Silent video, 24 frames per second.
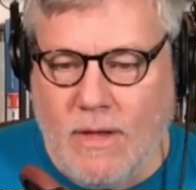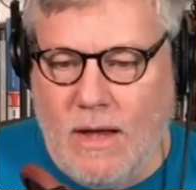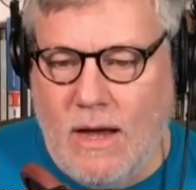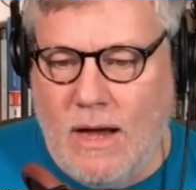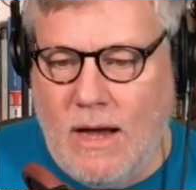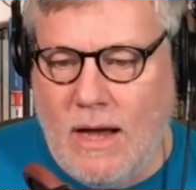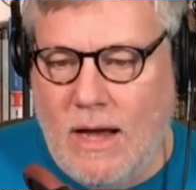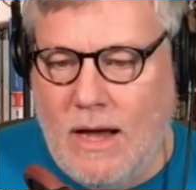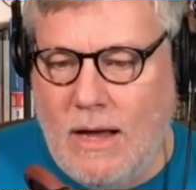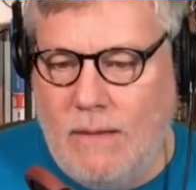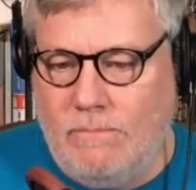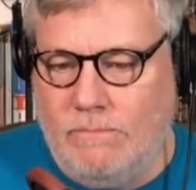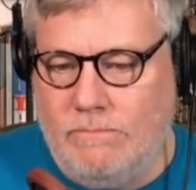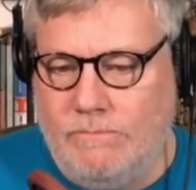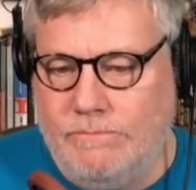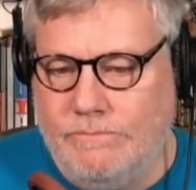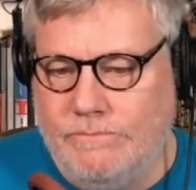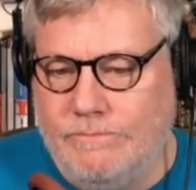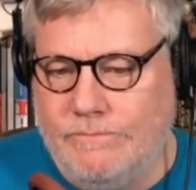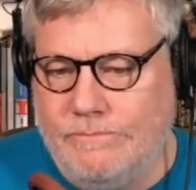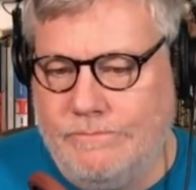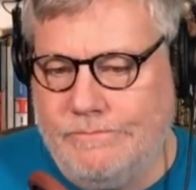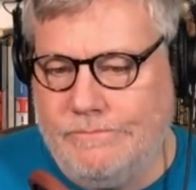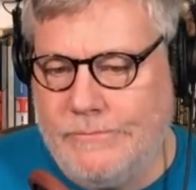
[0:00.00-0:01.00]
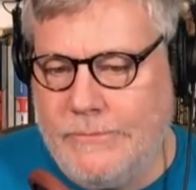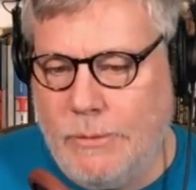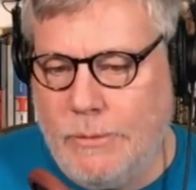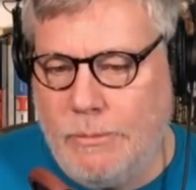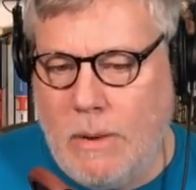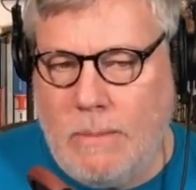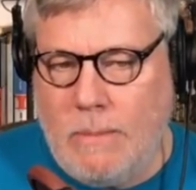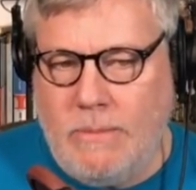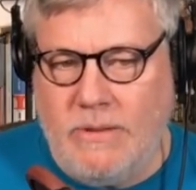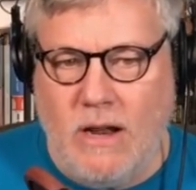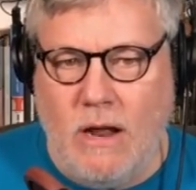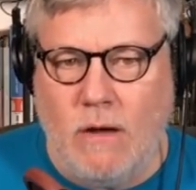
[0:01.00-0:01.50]
Um, you're
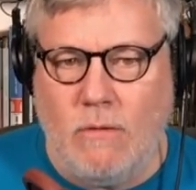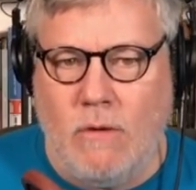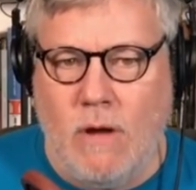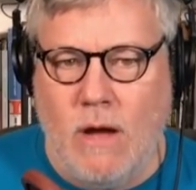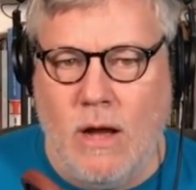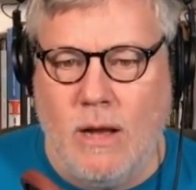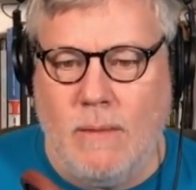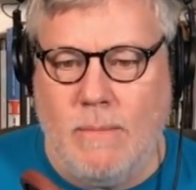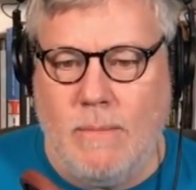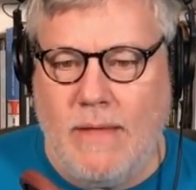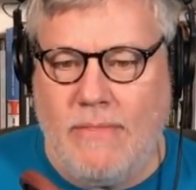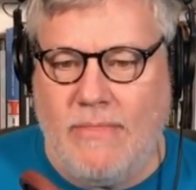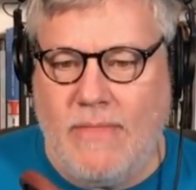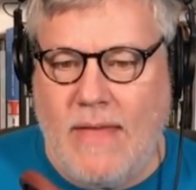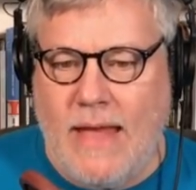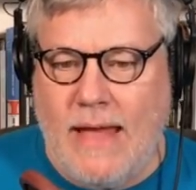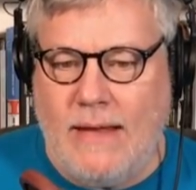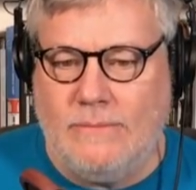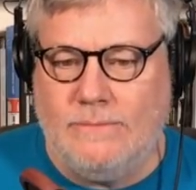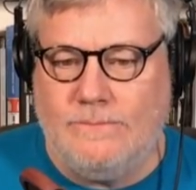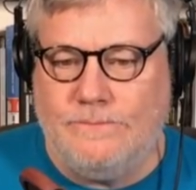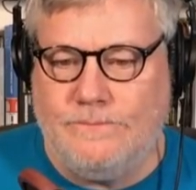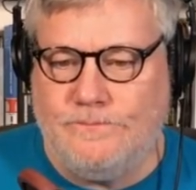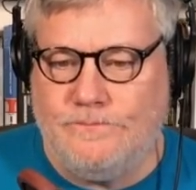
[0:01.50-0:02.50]
probably not wrong about that.